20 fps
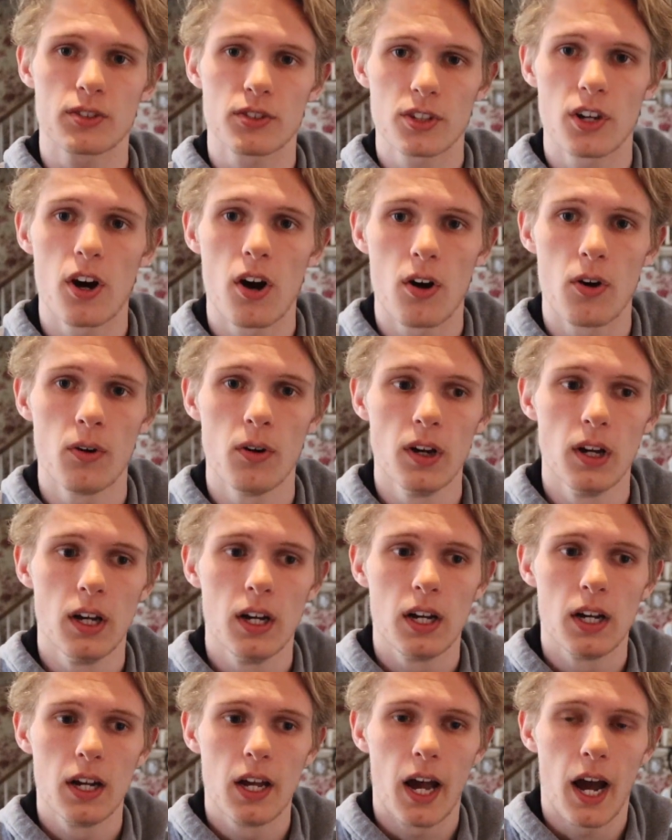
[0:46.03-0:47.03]
so
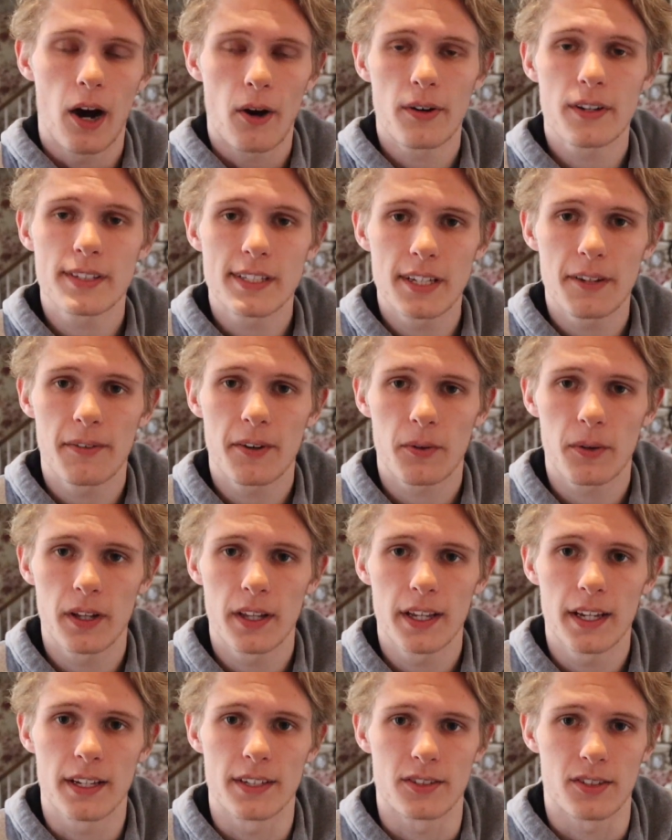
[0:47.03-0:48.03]
I want to see if it
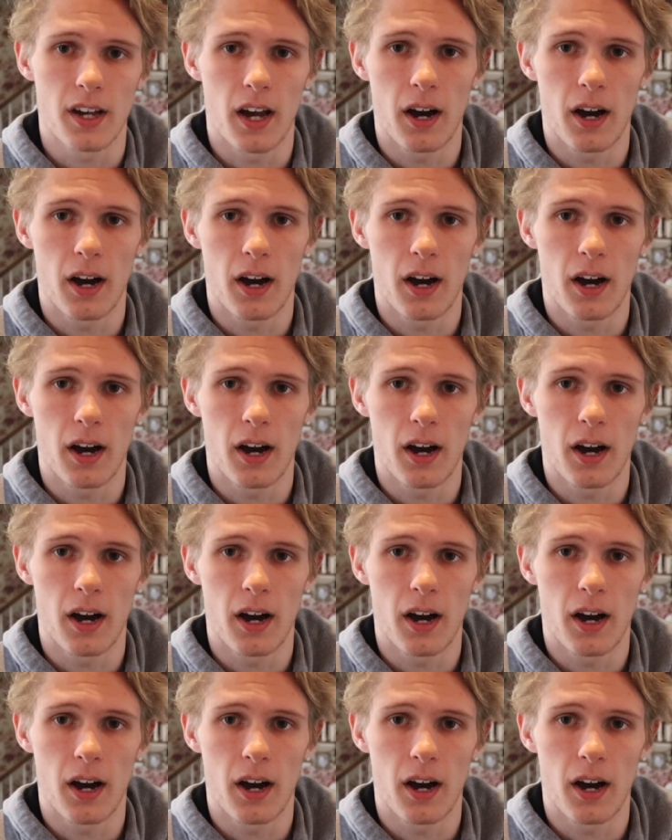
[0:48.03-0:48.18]
really is.